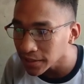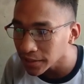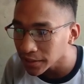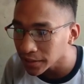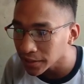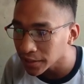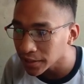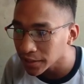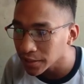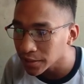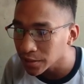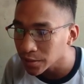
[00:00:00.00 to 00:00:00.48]

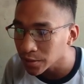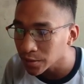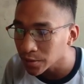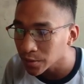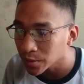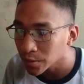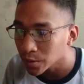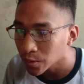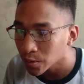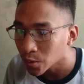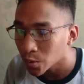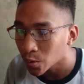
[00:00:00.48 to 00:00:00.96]
answer
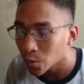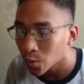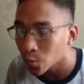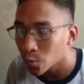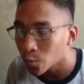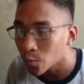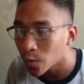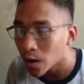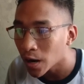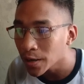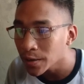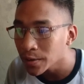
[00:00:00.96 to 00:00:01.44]
is
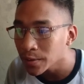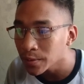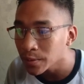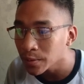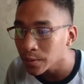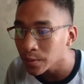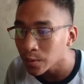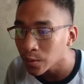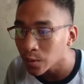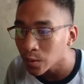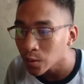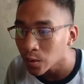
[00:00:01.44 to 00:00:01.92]

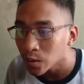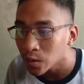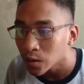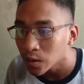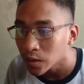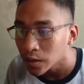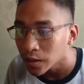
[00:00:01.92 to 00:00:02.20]
1.